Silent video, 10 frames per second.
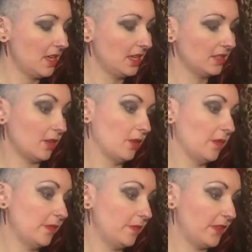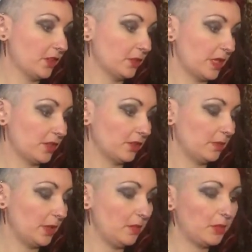so it feels special to
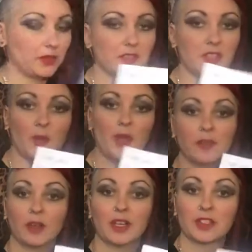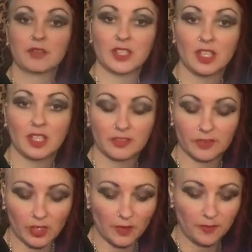people. So everyone gets a returns
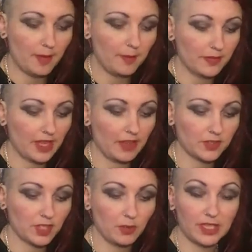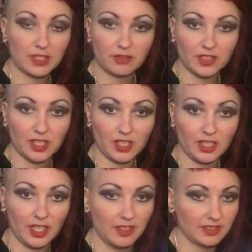form. They have two weeks to return
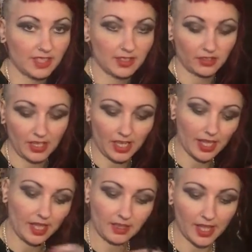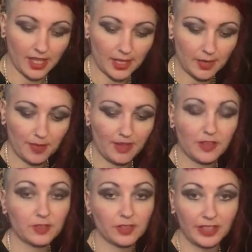it. It says on here. Um, if
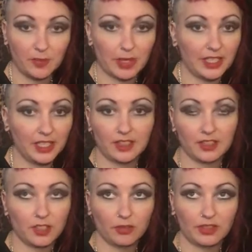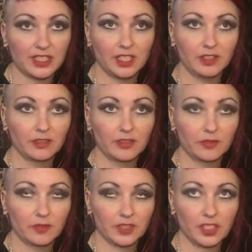it's for eBay, there's no returns
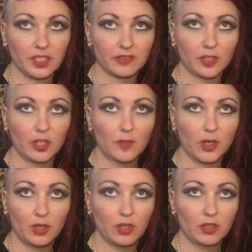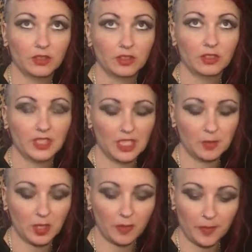returns form or
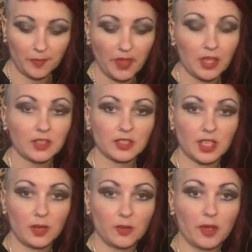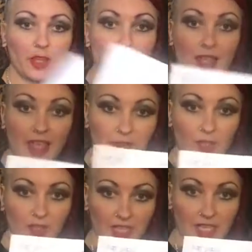Depop. So every
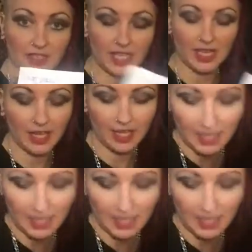order gets that,